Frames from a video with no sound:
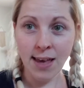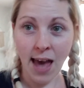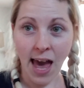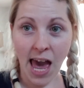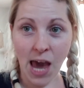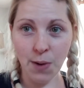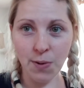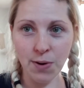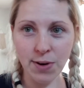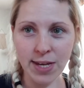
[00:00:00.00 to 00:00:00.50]

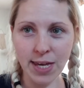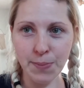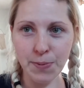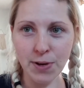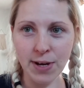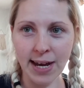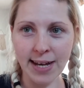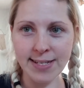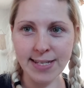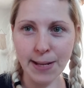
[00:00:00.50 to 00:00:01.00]
I will keep
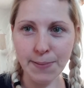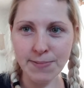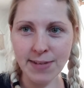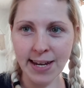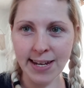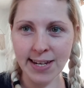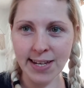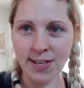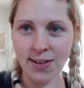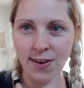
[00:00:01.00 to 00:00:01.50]
you guys
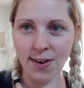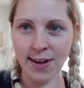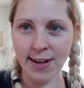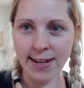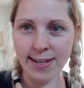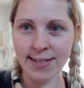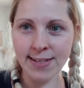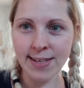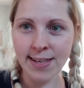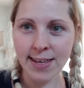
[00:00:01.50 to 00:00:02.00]
updated
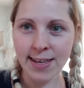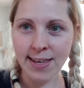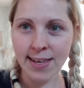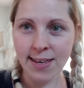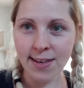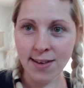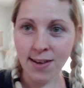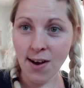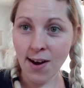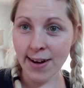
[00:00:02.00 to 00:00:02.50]
on
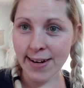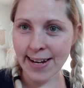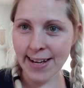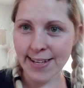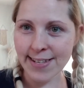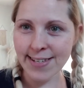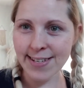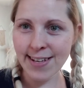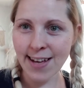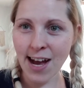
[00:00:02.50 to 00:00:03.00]
on
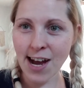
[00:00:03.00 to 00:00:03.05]
it.